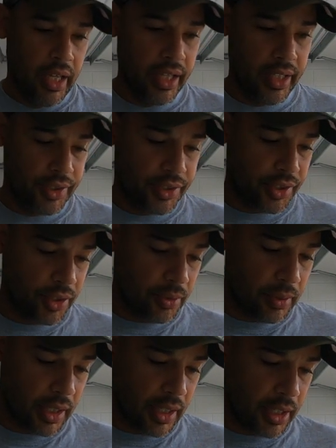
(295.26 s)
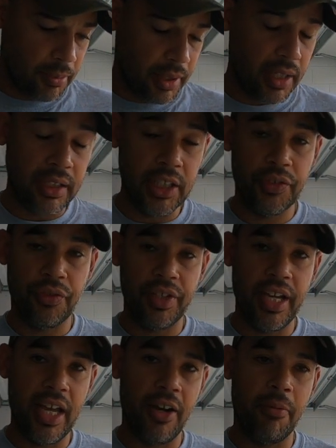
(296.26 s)
And so, at least for
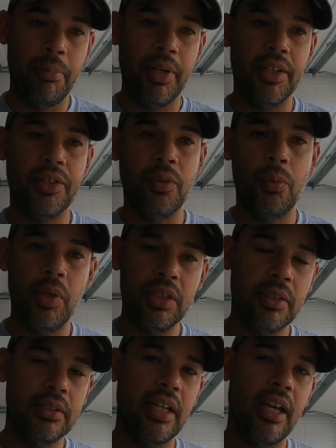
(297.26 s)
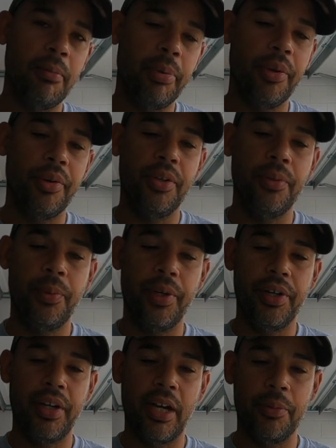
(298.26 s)
now. But there was a time period
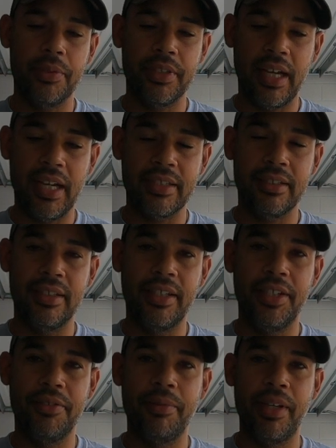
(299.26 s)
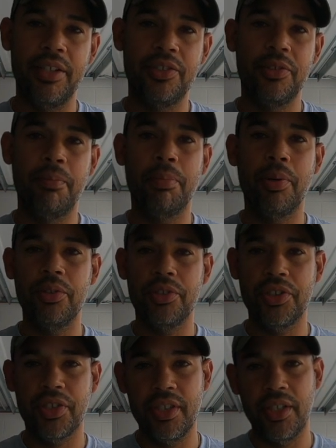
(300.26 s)
where I was actually getting ready to
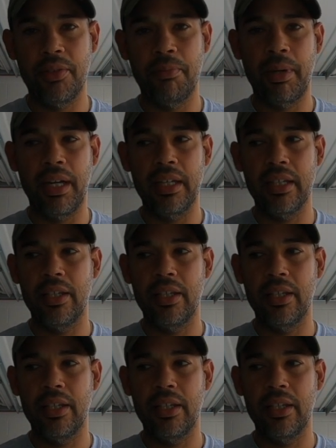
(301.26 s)
purchase another bike.